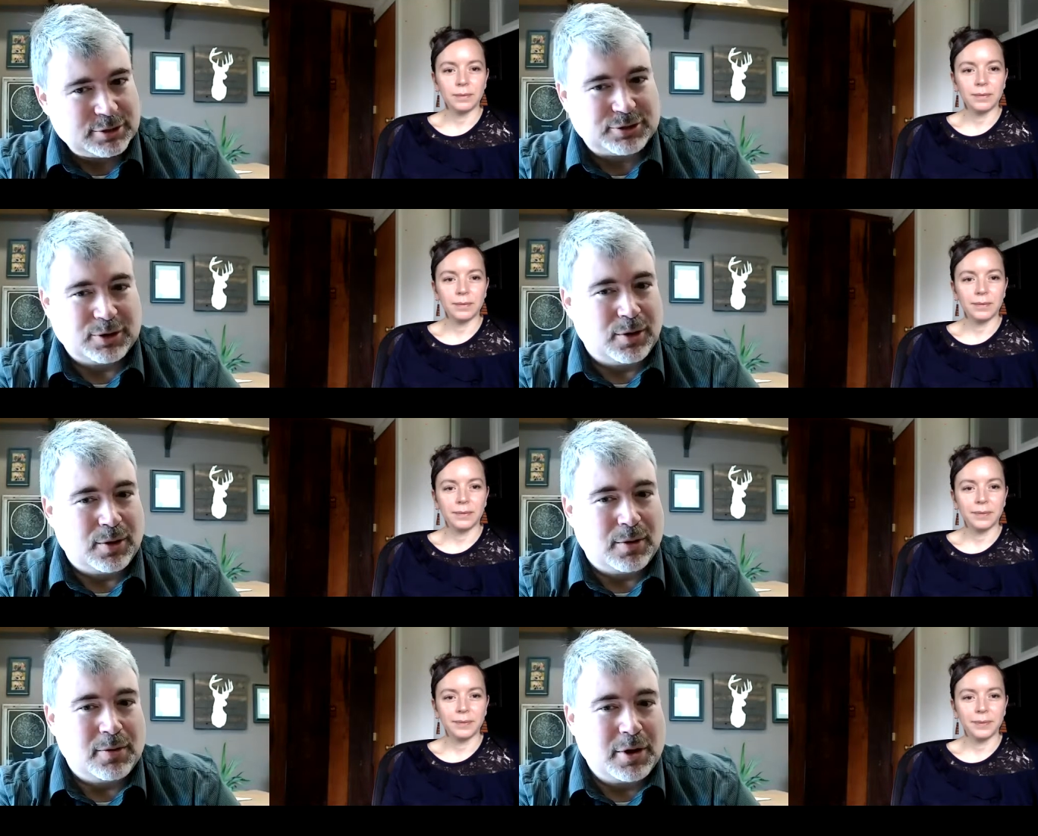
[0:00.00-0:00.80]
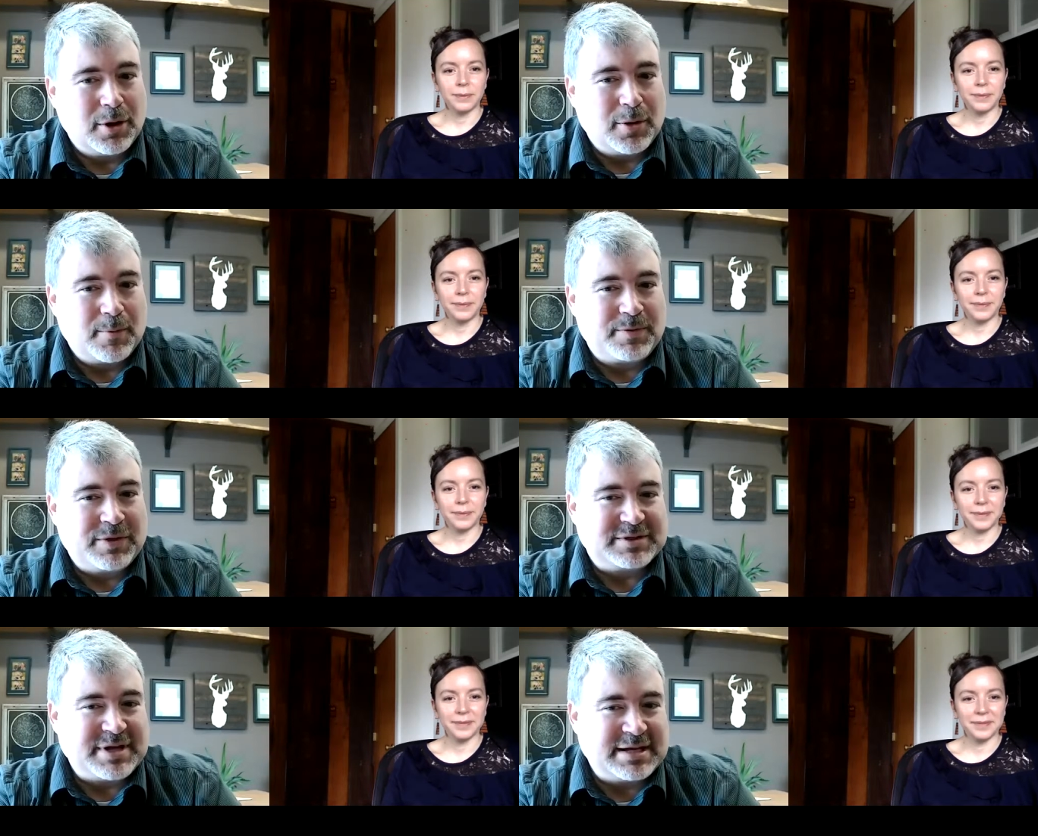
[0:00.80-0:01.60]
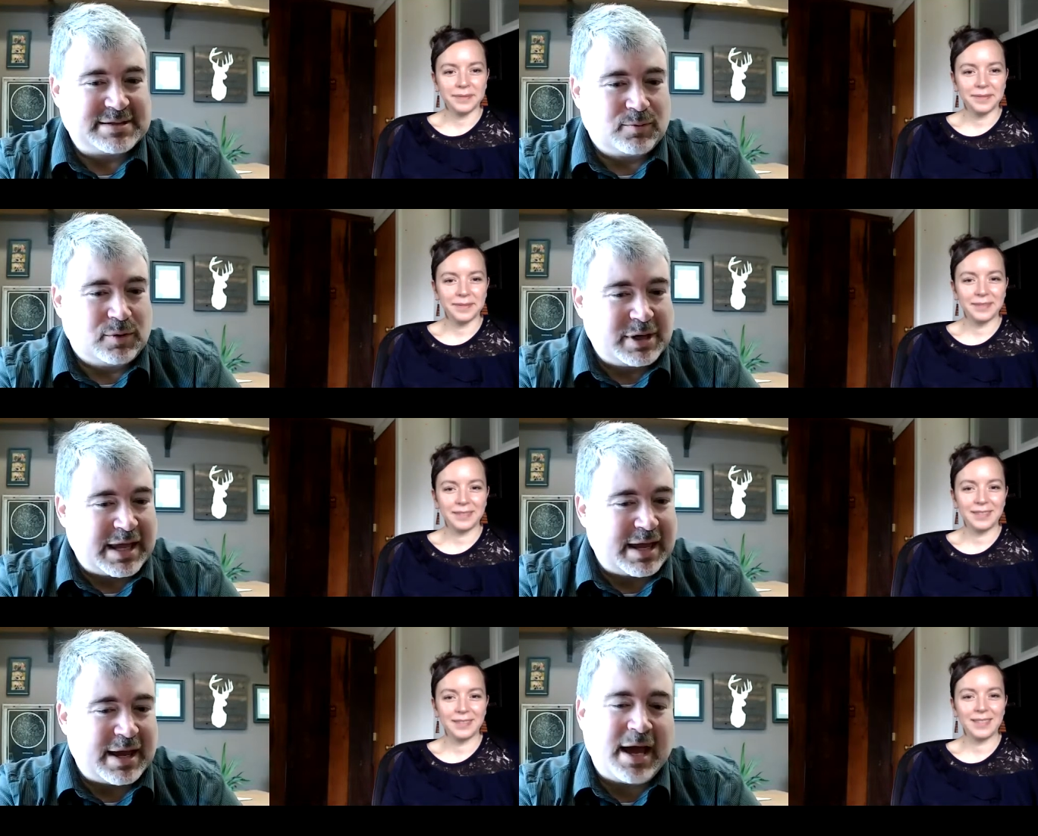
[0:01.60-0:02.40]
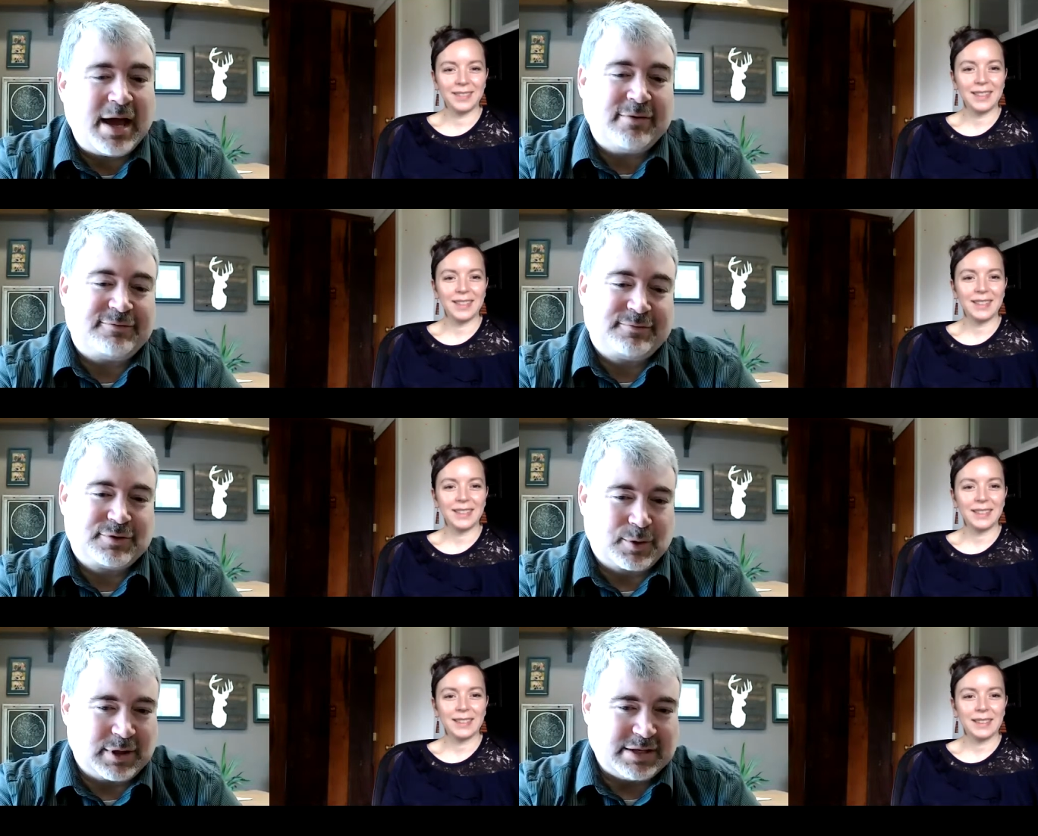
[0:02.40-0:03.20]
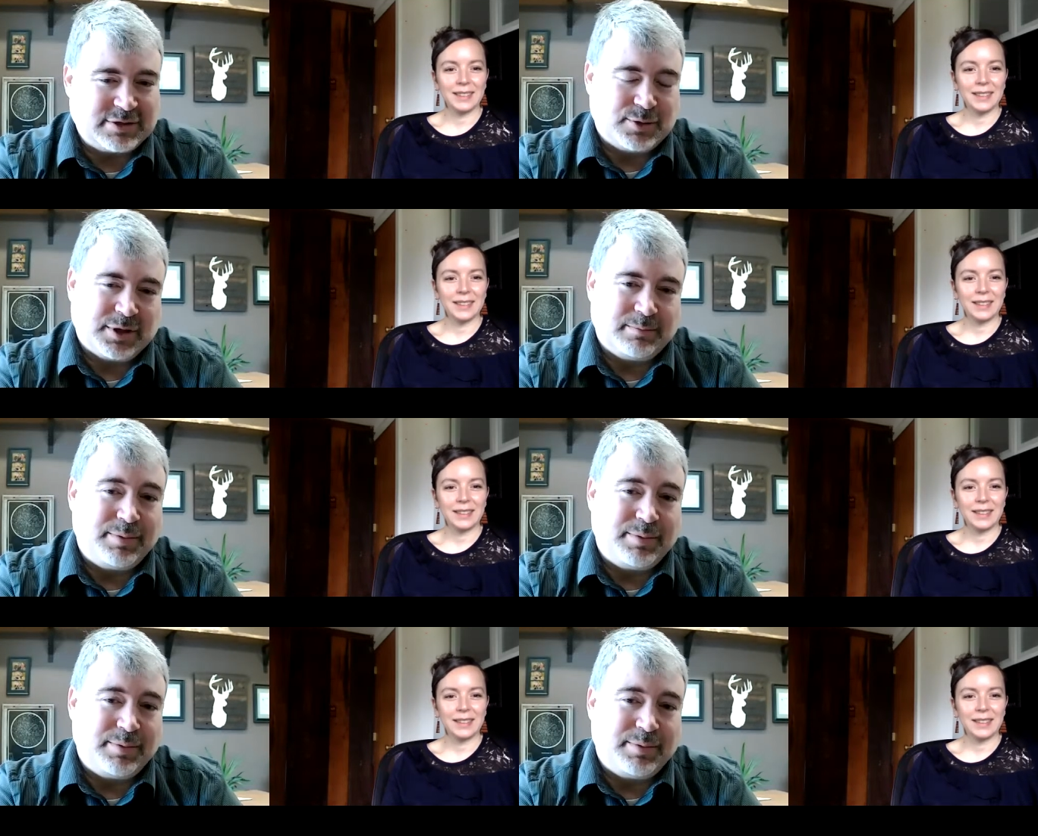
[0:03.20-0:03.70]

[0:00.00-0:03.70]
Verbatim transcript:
Speaker 1: So the state said, well, we can't have shoreline zoning,